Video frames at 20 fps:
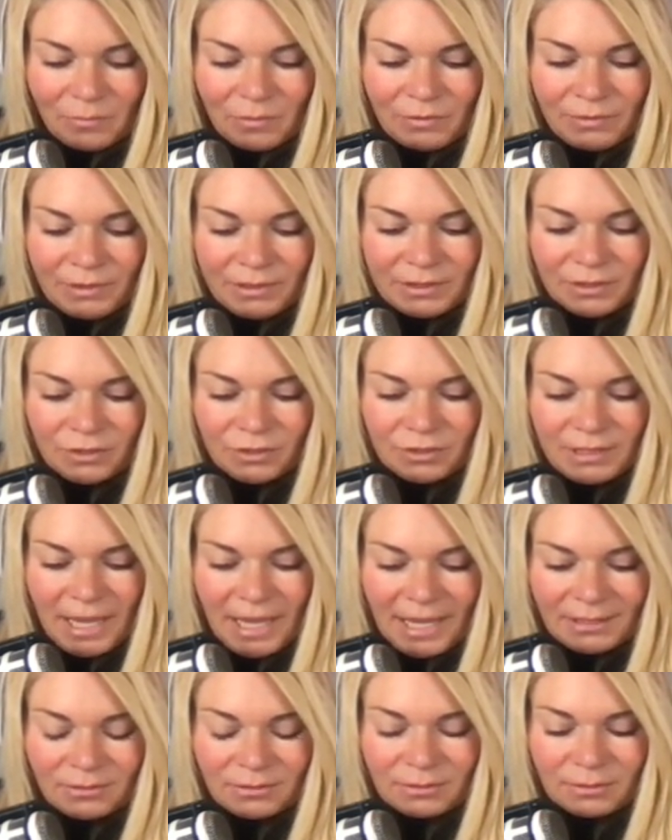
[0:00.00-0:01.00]
When researchers
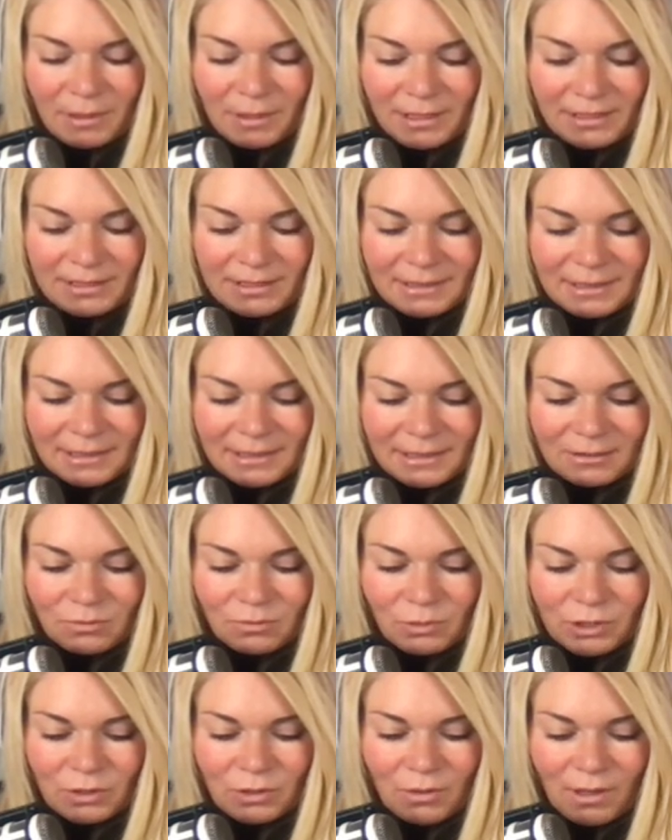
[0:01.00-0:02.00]
asked respondents to list
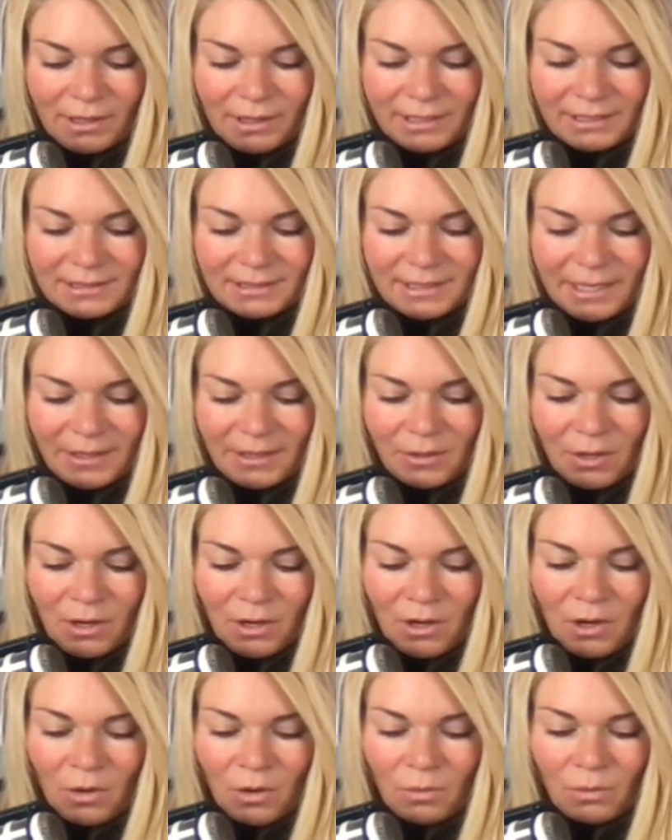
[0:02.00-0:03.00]
which qualities they
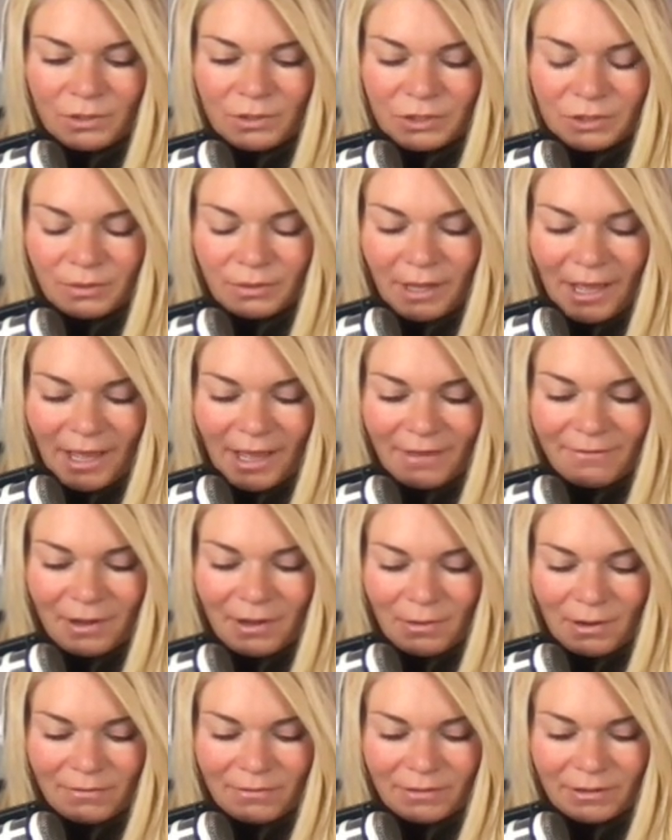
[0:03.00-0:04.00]
wish to have,
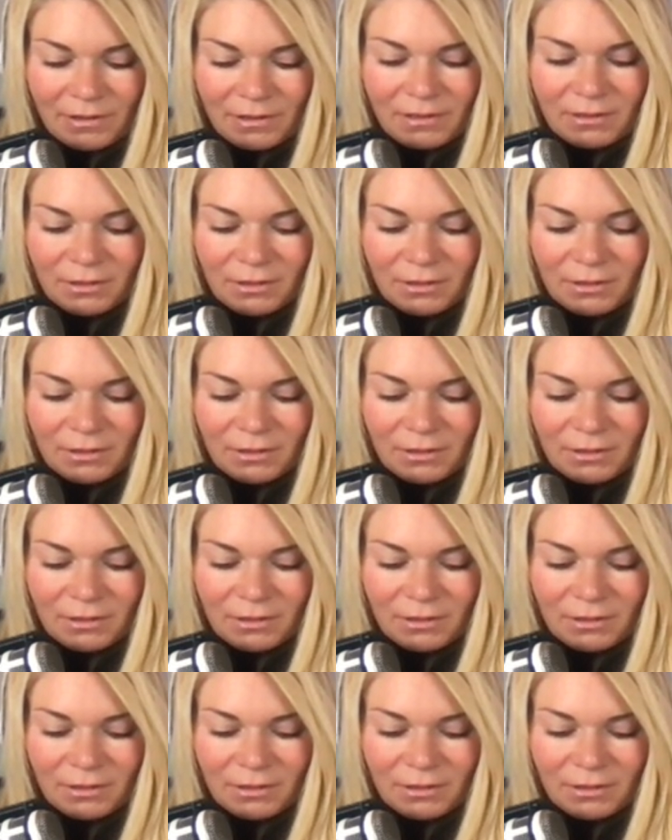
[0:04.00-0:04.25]
however,